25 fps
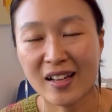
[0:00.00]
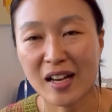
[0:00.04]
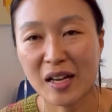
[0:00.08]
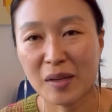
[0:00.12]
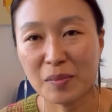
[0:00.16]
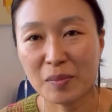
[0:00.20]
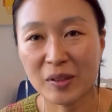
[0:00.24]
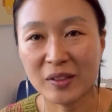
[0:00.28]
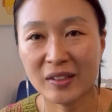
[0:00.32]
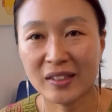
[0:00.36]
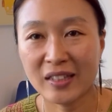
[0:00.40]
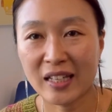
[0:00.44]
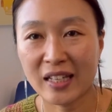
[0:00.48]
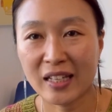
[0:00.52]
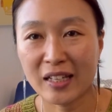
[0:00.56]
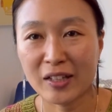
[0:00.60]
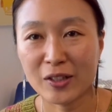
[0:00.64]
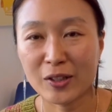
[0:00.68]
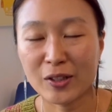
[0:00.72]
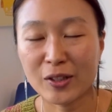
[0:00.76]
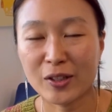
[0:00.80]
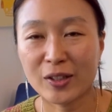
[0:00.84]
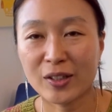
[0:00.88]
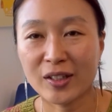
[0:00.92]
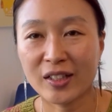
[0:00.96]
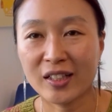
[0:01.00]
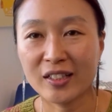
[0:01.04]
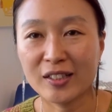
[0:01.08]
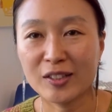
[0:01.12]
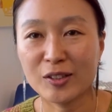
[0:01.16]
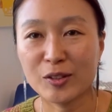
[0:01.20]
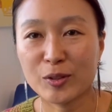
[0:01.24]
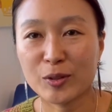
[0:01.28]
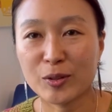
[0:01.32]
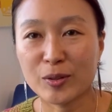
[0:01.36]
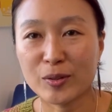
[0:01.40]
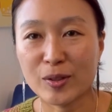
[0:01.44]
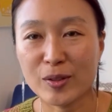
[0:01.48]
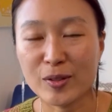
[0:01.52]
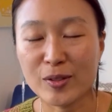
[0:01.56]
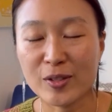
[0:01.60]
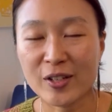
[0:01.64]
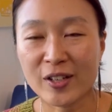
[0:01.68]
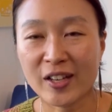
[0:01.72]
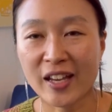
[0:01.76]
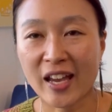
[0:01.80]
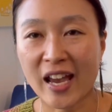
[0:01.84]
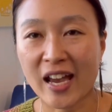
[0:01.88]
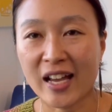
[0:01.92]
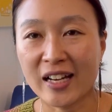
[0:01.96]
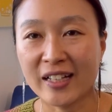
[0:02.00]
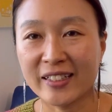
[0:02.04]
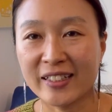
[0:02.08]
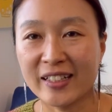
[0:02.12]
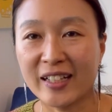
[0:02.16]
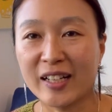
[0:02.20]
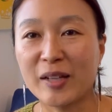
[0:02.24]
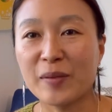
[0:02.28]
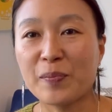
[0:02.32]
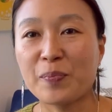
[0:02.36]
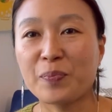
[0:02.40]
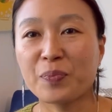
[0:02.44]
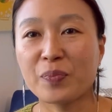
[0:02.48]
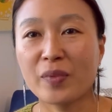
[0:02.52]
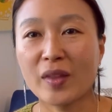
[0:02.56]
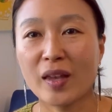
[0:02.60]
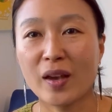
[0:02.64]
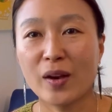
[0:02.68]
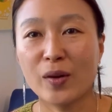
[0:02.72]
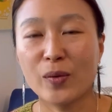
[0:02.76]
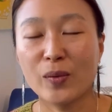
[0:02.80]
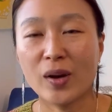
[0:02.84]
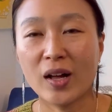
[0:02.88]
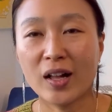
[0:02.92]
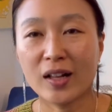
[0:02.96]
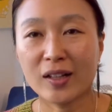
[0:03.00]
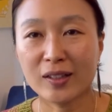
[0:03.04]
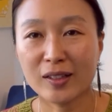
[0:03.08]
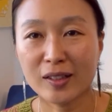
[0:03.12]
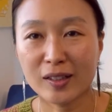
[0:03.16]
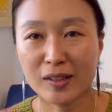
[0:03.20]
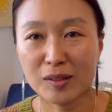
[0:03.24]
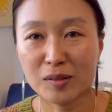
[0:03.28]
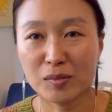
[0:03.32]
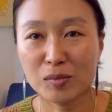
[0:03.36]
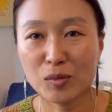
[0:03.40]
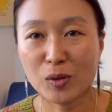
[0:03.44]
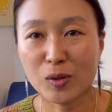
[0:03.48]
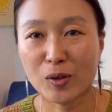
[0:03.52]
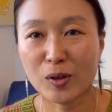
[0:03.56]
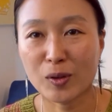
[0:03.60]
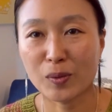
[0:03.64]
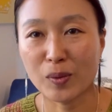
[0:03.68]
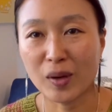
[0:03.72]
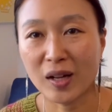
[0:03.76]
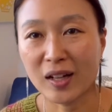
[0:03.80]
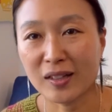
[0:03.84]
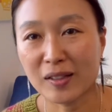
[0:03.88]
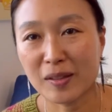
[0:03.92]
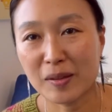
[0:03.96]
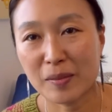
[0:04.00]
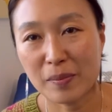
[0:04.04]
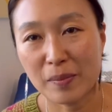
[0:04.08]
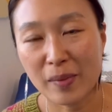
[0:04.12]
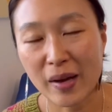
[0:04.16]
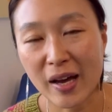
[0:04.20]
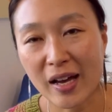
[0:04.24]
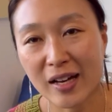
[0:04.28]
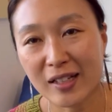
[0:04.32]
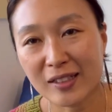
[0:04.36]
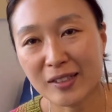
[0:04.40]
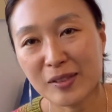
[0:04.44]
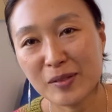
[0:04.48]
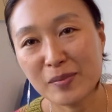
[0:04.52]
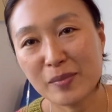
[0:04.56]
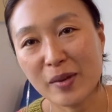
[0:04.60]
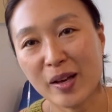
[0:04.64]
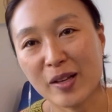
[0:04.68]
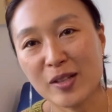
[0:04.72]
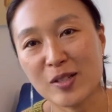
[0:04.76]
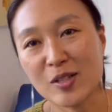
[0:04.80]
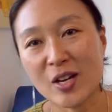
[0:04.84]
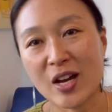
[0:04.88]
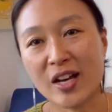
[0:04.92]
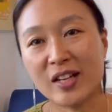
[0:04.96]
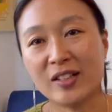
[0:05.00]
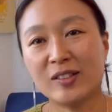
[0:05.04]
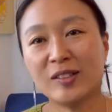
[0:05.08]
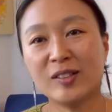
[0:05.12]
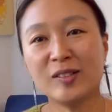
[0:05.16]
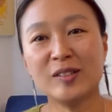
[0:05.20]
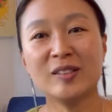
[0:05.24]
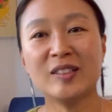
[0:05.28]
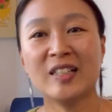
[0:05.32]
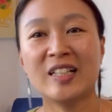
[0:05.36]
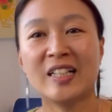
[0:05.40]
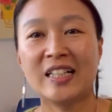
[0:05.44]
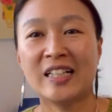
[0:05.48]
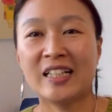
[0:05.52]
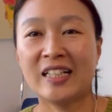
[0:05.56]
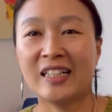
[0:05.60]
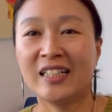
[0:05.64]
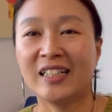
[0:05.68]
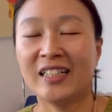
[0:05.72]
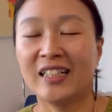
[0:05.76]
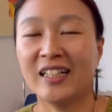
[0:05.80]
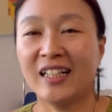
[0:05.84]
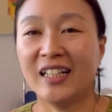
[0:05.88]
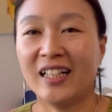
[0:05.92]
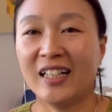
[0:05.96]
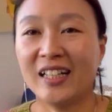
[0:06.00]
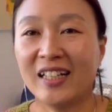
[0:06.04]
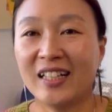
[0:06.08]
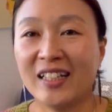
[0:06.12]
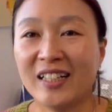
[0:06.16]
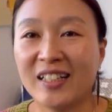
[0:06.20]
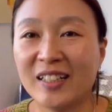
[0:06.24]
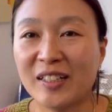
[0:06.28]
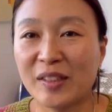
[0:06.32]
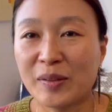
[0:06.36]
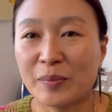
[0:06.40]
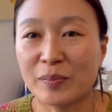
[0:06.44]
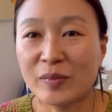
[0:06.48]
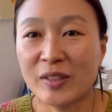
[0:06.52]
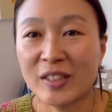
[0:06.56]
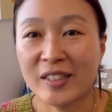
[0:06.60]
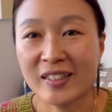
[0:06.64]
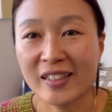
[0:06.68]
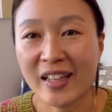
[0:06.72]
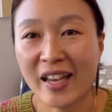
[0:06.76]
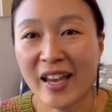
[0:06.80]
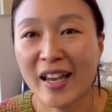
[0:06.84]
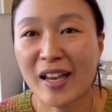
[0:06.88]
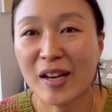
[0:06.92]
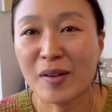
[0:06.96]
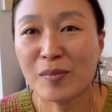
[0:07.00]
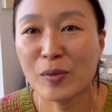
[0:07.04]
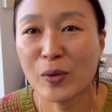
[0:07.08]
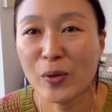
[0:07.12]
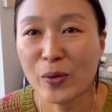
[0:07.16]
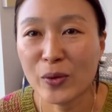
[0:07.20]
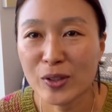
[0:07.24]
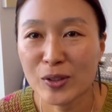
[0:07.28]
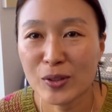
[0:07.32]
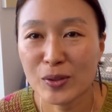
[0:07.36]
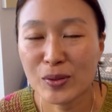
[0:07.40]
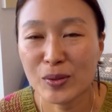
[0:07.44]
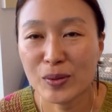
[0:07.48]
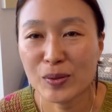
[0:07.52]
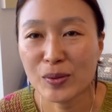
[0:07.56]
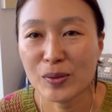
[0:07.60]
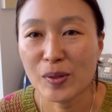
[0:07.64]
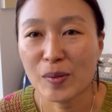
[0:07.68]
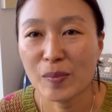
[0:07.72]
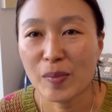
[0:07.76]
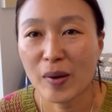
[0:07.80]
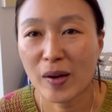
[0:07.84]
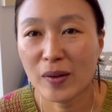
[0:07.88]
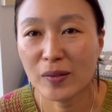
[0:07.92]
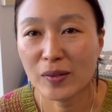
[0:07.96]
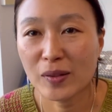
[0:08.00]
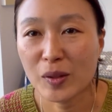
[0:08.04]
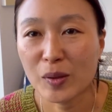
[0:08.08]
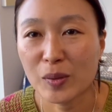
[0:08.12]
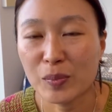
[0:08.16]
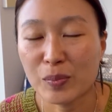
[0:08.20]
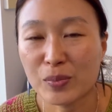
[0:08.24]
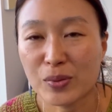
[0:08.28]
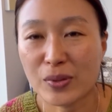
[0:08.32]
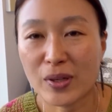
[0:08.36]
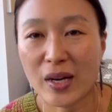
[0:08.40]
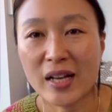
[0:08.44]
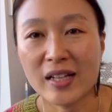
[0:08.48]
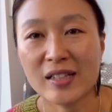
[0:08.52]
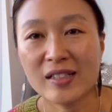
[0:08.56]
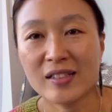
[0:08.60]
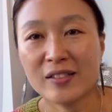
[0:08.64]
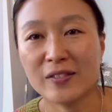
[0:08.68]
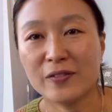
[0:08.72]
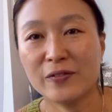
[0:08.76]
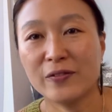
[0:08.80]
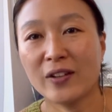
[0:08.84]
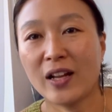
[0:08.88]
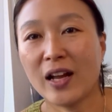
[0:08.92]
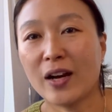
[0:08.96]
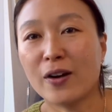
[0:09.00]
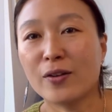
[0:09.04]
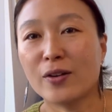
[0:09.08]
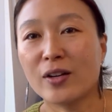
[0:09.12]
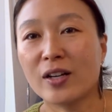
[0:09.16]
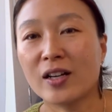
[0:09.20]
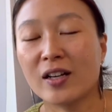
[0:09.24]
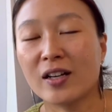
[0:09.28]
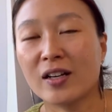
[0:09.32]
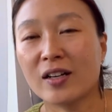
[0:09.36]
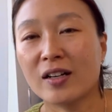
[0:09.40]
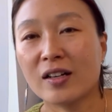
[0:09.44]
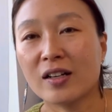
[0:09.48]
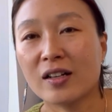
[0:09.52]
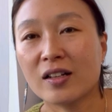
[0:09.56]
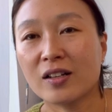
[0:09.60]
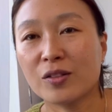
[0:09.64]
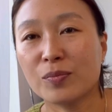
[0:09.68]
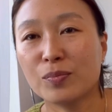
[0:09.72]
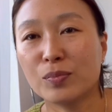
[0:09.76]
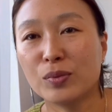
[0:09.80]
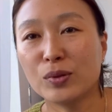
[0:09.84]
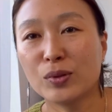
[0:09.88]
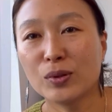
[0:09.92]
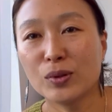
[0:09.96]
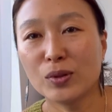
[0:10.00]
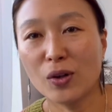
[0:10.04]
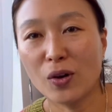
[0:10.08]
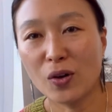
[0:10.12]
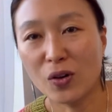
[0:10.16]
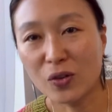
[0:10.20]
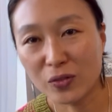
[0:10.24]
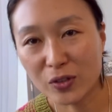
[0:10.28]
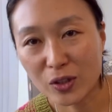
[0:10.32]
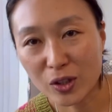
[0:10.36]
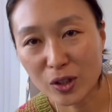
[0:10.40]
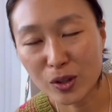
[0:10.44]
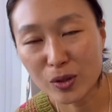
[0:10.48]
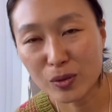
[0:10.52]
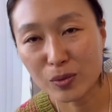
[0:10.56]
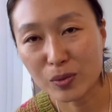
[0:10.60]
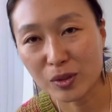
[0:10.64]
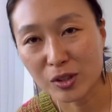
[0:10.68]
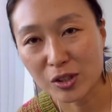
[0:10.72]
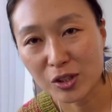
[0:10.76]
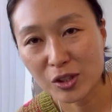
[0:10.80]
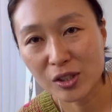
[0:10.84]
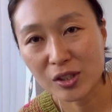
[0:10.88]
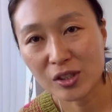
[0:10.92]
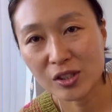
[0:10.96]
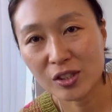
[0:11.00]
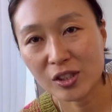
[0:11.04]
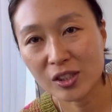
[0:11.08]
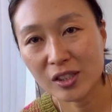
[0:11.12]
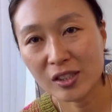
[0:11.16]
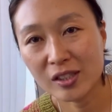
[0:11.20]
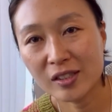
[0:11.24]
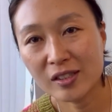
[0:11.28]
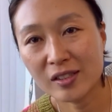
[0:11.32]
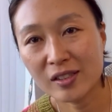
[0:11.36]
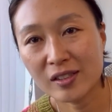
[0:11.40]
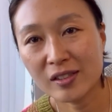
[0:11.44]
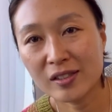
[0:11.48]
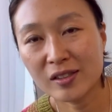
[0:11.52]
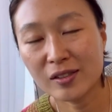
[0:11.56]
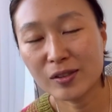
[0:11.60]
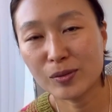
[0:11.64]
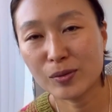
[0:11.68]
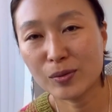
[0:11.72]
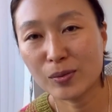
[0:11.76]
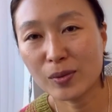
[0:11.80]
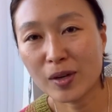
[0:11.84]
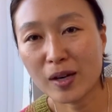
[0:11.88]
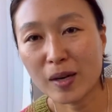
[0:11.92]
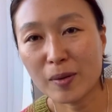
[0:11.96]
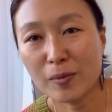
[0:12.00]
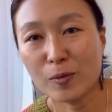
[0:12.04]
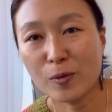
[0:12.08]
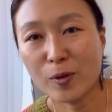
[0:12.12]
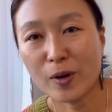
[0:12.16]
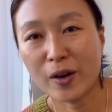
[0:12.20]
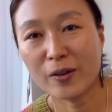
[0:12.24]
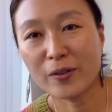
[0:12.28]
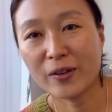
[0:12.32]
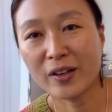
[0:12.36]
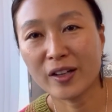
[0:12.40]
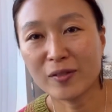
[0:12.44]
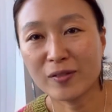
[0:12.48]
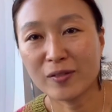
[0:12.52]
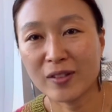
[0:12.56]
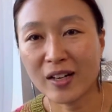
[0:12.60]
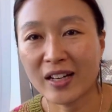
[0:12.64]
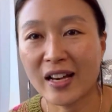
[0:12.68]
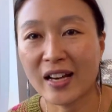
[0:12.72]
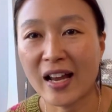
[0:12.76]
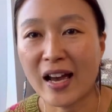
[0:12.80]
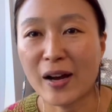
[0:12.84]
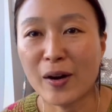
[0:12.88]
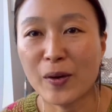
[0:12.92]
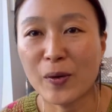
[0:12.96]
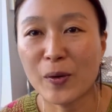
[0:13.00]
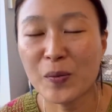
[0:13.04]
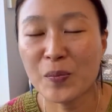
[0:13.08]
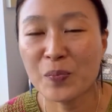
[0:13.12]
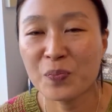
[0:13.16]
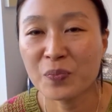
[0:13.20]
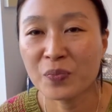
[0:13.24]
I'm a knitter in Toronto, Canada. Welcome back to my channel. Today I'm going to talk about the pressed flower pullover, which is what I'm wearing right now.